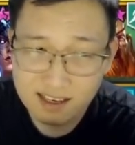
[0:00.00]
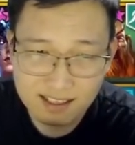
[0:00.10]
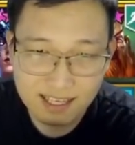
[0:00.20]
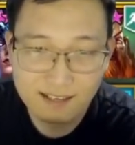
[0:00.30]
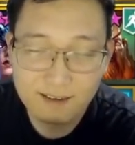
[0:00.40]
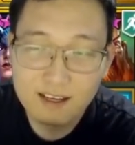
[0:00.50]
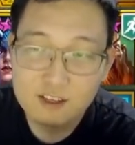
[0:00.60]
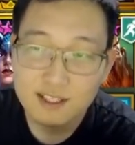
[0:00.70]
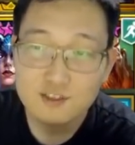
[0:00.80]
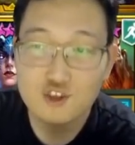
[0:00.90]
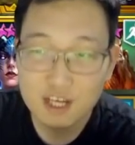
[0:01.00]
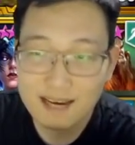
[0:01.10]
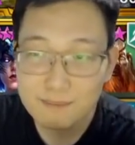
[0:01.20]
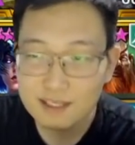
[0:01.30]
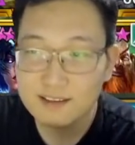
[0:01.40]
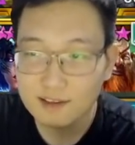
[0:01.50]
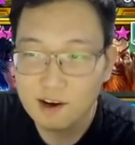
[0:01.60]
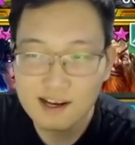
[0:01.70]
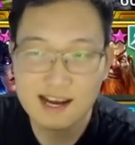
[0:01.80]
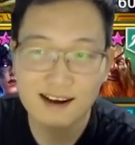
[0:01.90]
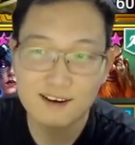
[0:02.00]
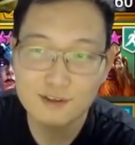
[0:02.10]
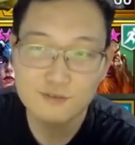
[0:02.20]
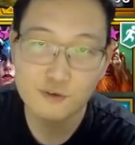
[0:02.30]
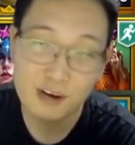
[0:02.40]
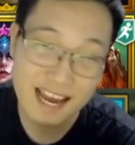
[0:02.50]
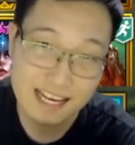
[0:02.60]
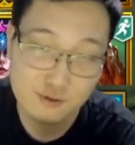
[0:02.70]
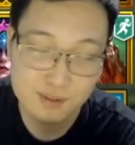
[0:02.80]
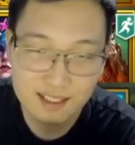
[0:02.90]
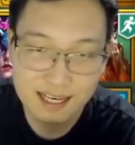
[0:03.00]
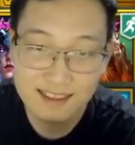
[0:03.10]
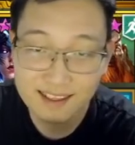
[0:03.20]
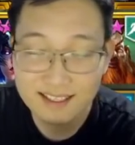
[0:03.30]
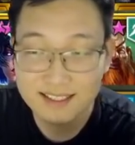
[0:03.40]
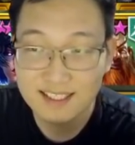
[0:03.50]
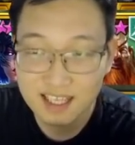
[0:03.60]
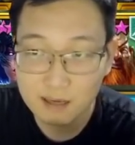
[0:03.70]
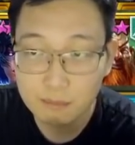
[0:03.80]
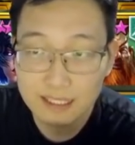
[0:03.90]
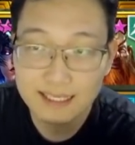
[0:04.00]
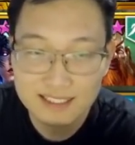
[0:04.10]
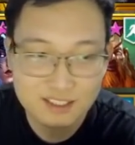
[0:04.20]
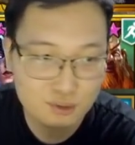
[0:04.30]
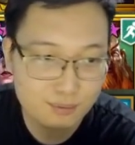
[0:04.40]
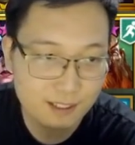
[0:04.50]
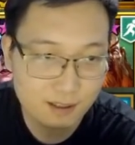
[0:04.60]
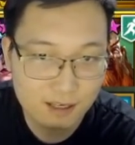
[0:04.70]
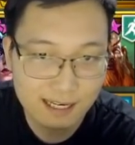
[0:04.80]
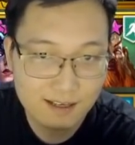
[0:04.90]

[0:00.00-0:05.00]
like champion lockout for Hydra, I think it's completely stupid, alright?